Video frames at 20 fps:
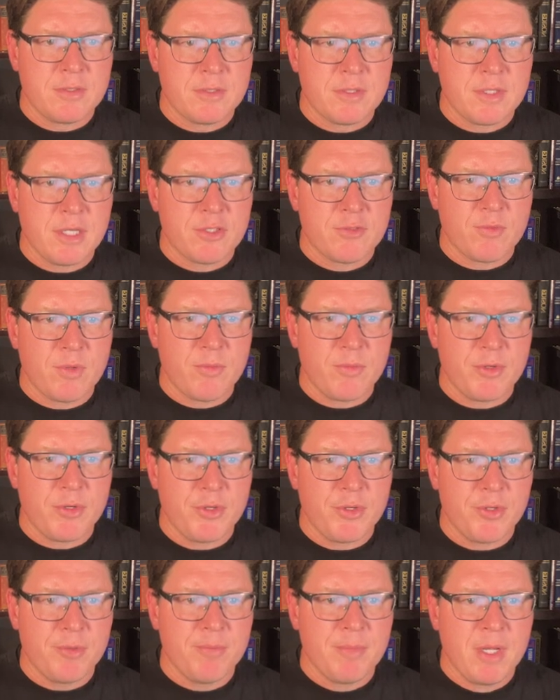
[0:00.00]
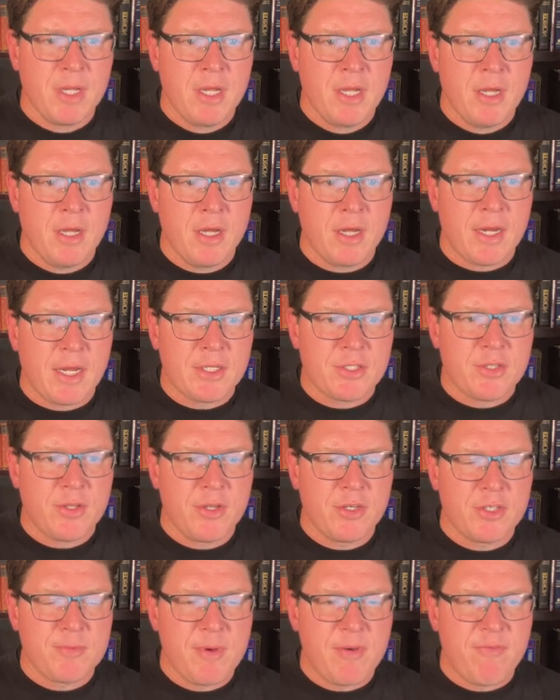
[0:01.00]
that's what we do. Okay, so
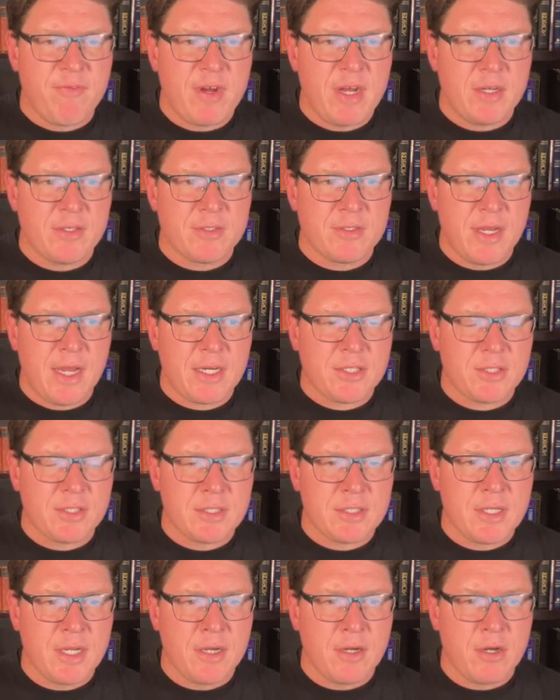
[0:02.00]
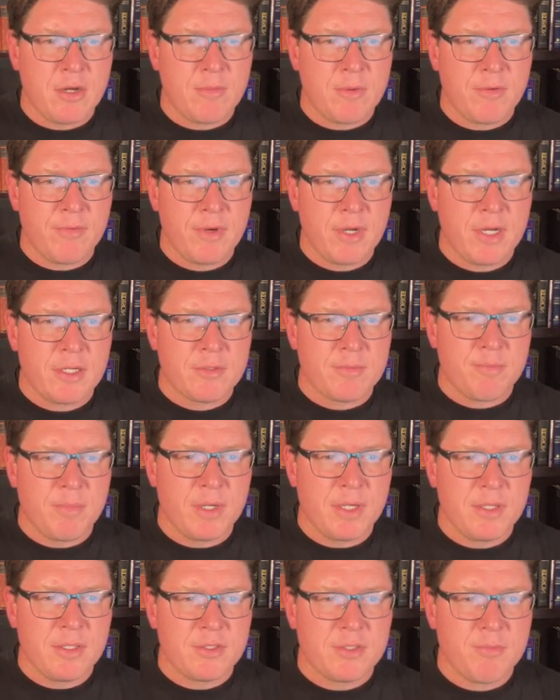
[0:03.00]
there's my files. Actually, it's not all my files,
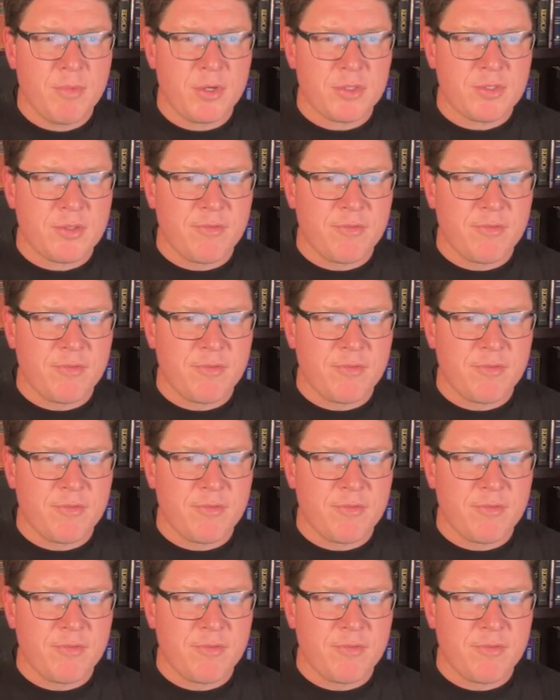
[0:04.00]
but it's most of the